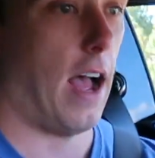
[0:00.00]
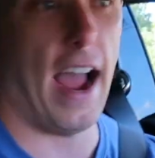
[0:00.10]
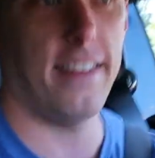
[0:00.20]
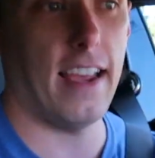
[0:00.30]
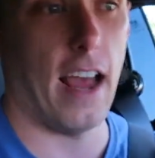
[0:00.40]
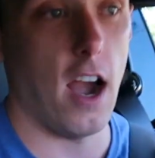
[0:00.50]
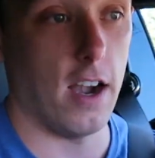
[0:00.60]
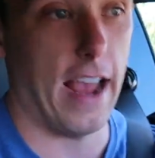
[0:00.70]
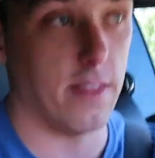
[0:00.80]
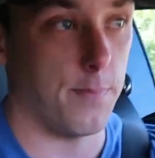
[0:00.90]
I said I
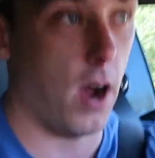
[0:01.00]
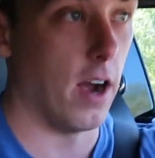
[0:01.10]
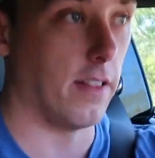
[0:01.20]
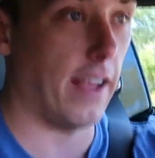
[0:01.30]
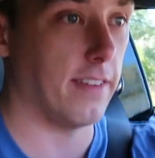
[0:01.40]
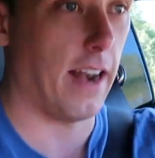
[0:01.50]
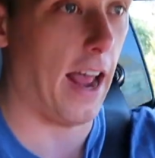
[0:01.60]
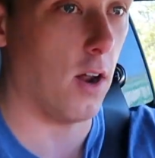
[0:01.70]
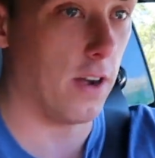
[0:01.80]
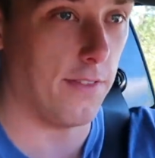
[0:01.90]
already had the part. I said
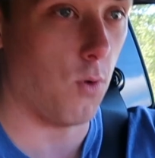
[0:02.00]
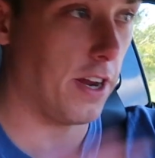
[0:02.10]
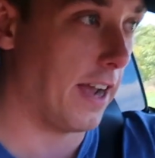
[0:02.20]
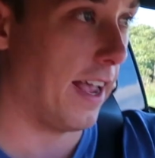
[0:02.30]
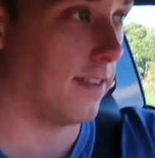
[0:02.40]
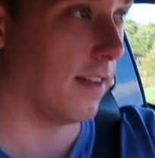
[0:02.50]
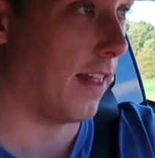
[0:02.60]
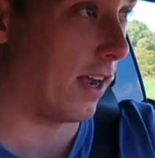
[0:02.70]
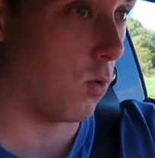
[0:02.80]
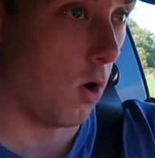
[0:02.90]
I don't even want you guys to
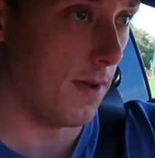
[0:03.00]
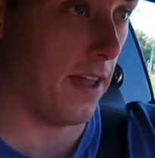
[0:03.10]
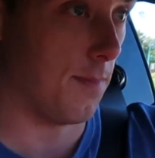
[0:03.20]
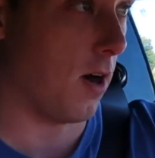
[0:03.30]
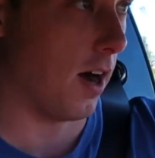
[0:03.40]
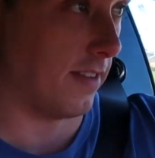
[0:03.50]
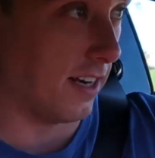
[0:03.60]
like quote me on the parts.